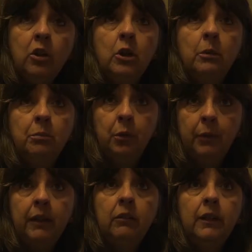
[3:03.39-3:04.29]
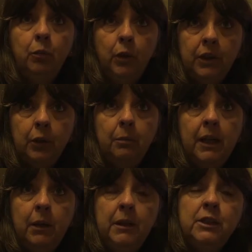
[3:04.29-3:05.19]
come directly with their
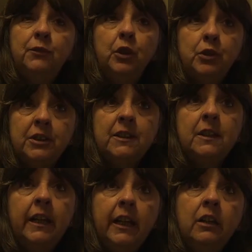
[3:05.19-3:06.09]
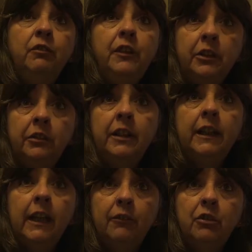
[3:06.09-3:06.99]
babies versus, again, feeling like
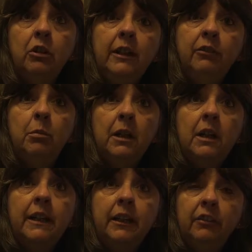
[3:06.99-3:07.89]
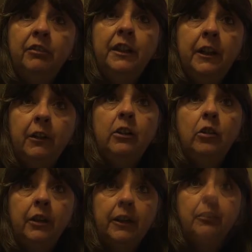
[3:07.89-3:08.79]
they have to leave them behind at a veterinary
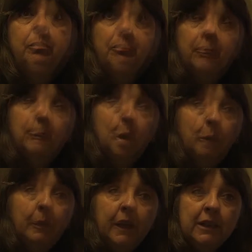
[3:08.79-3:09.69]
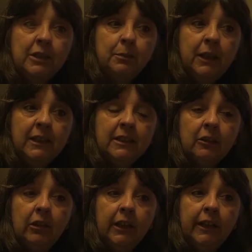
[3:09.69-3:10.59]
clinic. Our pets
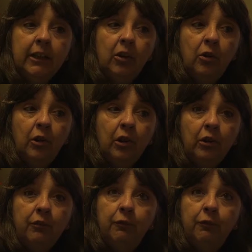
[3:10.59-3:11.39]
basically are